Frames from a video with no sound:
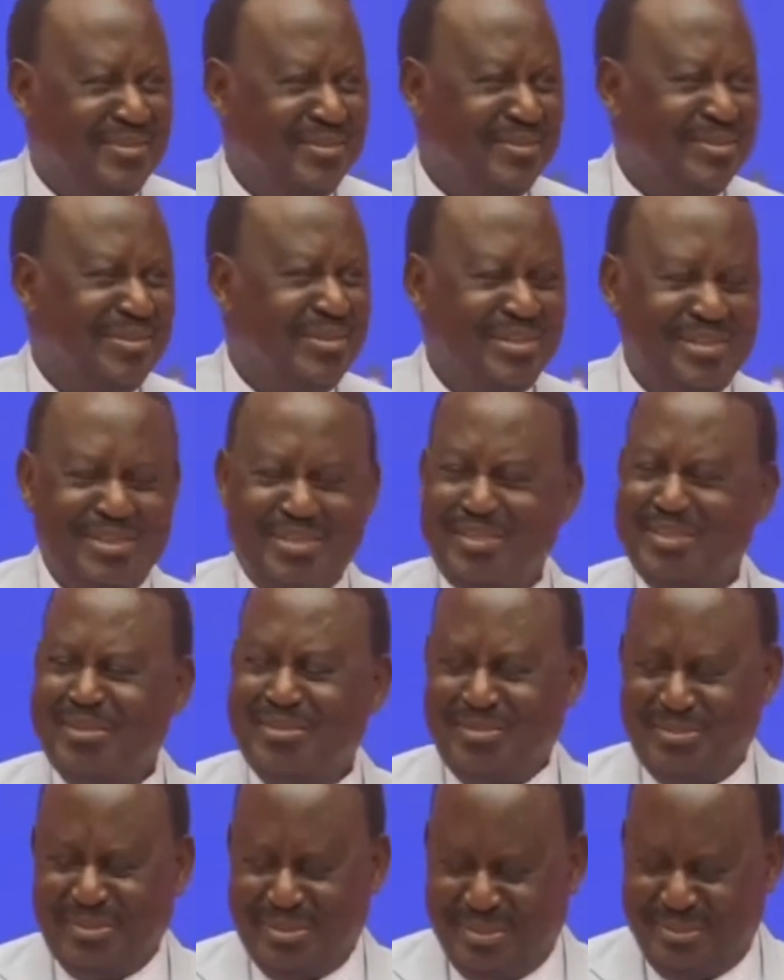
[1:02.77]
to listen
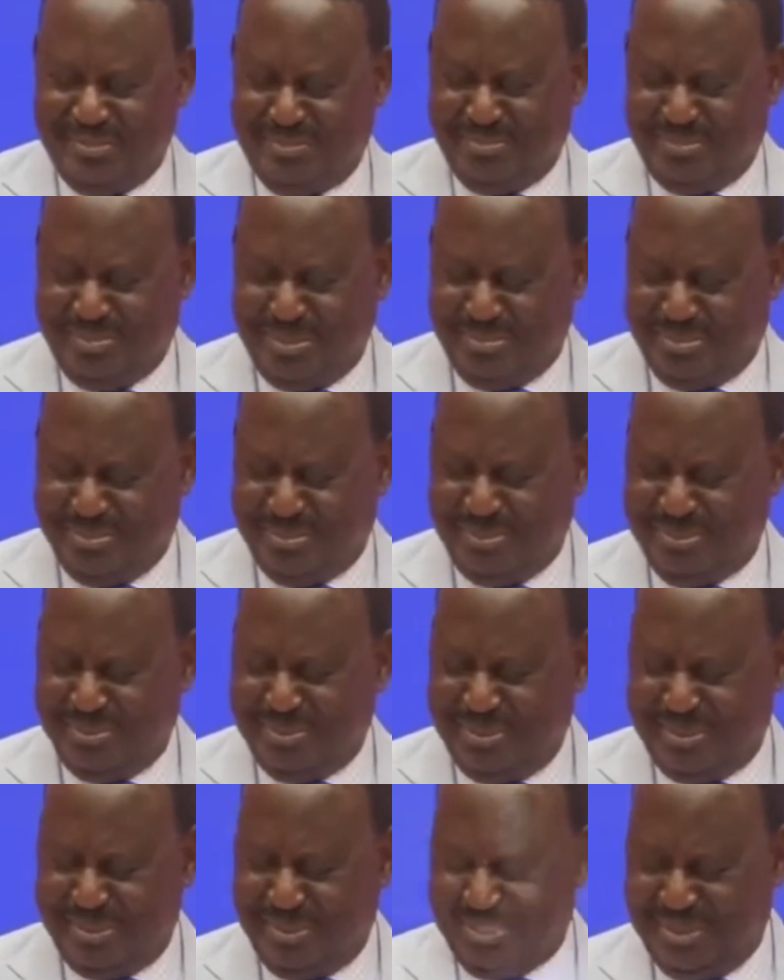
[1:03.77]
to other people
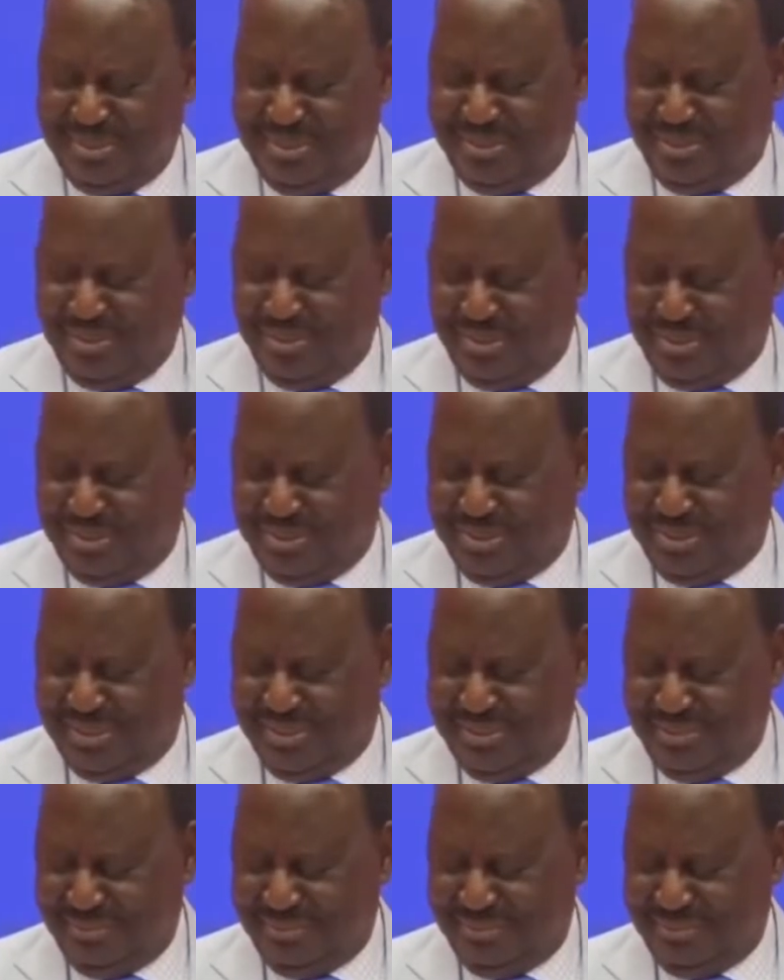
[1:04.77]
talk.